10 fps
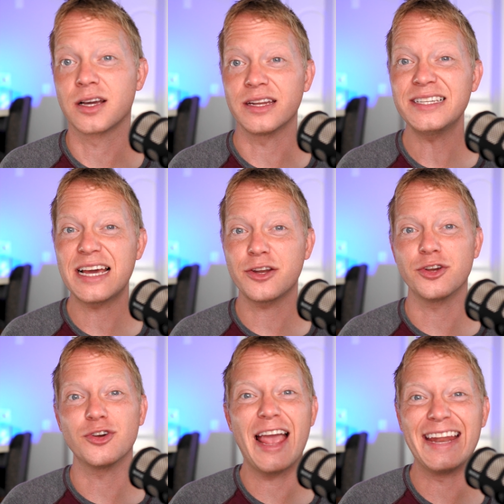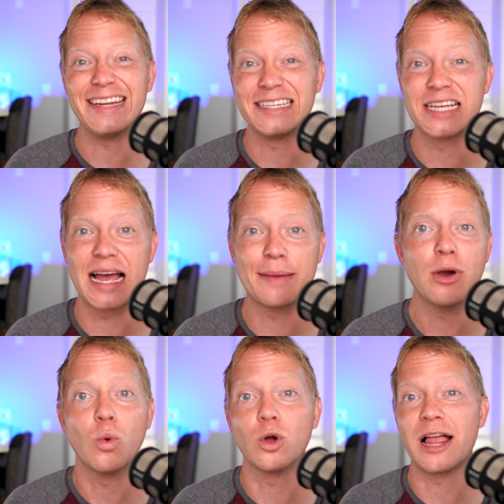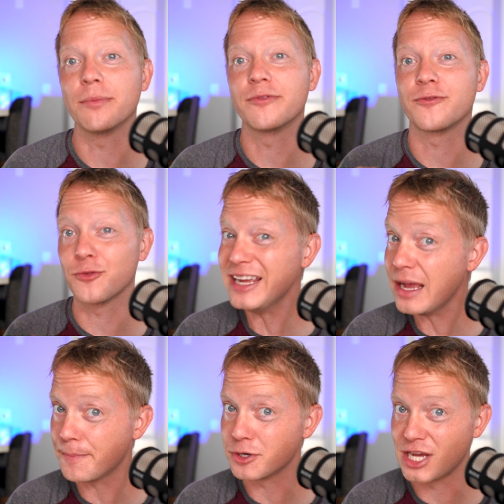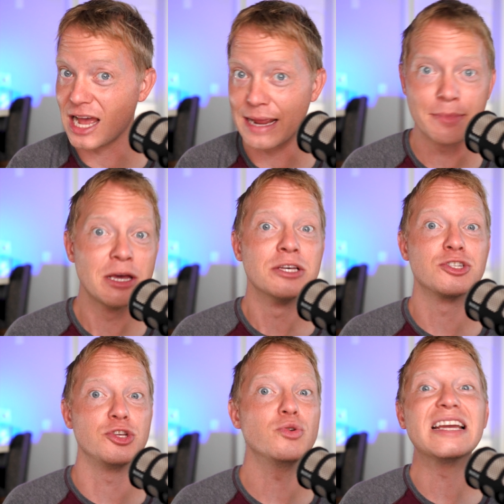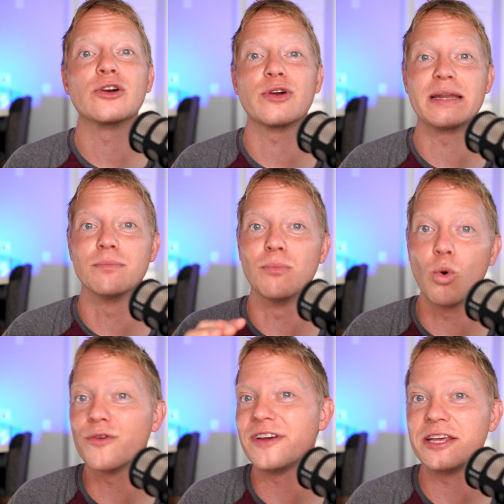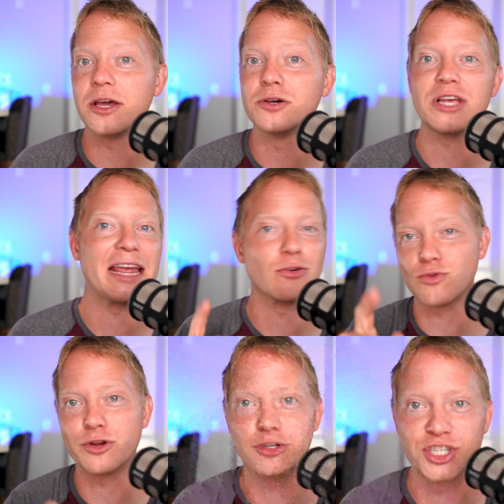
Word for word: Cutting down on your editing time will help free up your time so you can create more videos and grow your